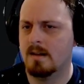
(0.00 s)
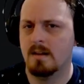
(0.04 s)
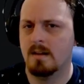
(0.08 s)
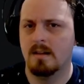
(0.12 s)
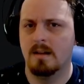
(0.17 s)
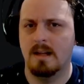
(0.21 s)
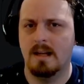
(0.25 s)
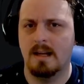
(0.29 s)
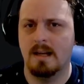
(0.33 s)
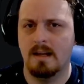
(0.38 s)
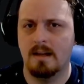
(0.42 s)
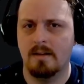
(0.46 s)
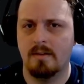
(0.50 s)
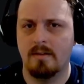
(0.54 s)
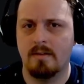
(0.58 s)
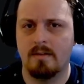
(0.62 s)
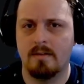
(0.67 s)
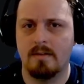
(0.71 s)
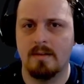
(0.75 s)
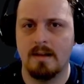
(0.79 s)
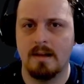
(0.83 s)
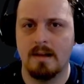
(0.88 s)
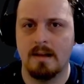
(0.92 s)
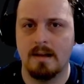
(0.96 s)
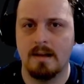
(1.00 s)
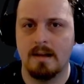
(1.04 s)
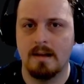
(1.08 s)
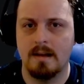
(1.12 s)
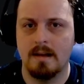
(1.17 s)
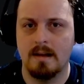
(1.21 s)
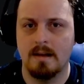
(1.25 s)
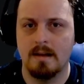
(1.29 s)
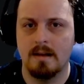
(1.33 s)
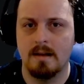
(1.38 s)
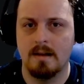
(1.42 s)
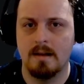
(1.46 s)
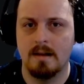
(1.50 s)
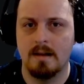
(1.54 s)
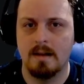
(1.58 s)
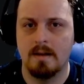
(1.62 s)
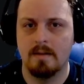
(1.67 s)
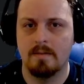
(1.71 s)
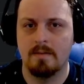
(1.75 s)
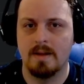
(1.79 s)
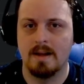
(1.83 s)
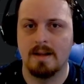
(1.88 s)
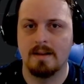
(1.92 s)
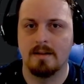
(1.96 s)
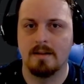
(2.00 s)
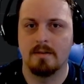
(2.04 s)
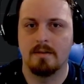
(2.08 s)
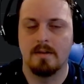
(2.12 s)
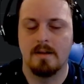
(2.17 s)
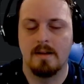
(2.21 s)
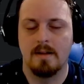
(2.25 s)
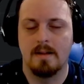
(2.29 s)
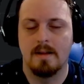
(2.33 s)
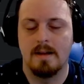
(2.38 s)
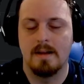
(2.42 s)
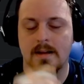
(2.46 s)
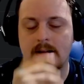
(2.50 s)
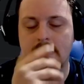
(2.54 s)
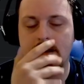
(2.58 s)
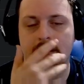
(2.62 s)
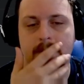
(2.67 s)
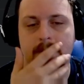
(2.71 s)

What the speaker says: Let's see if that does anything.